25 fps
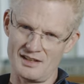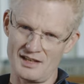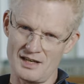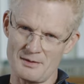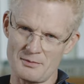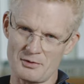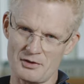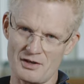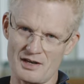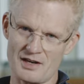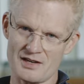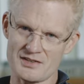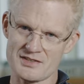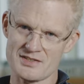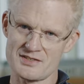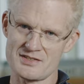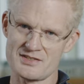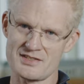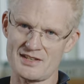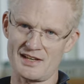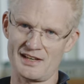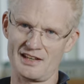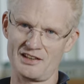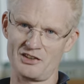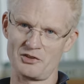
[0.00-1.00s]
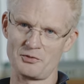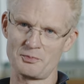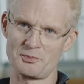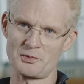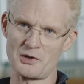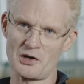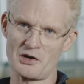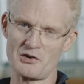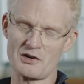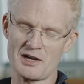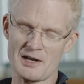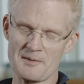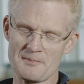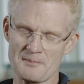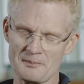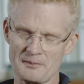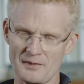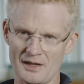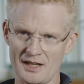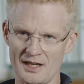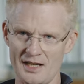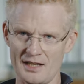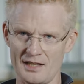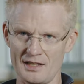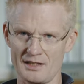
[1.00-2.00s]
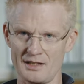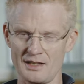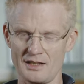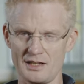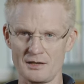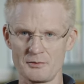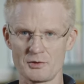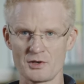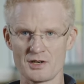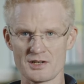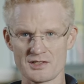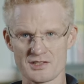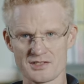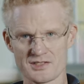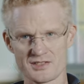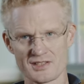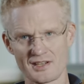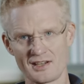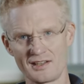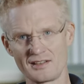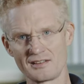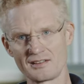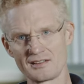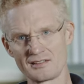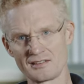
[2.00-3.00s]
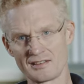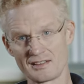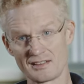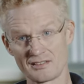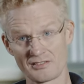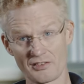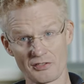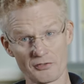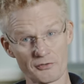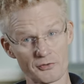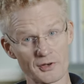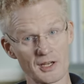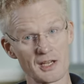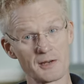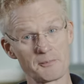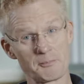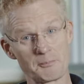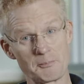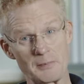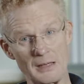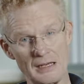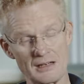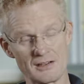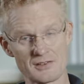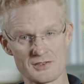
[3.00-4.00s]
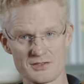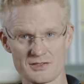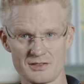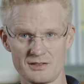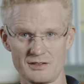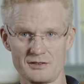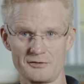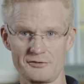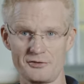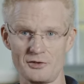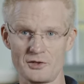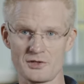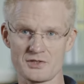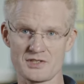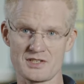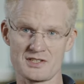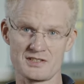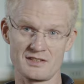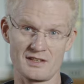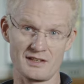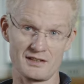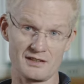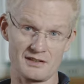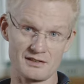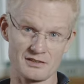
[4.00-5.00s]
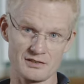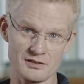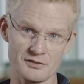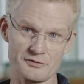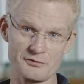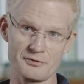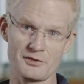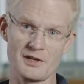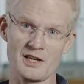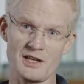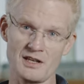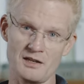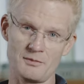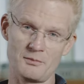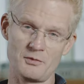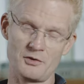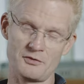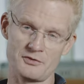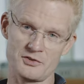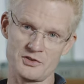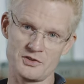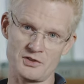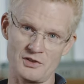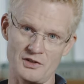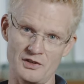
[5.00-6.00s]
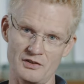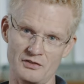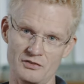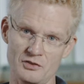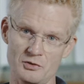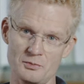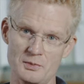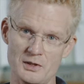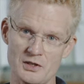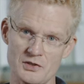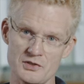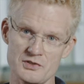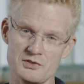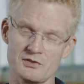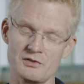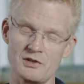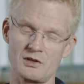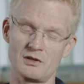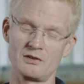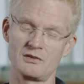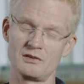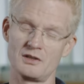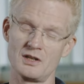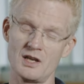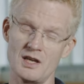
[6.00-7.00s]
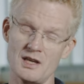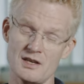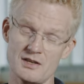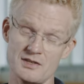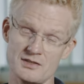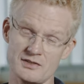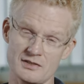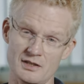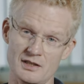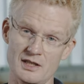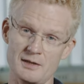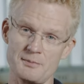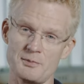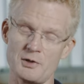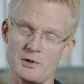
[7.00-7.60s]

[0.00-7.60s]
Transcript: a, liberal arts and science program. And liberal arts and sciences has three pillars. The first is that there's a freedom of choice to build your own study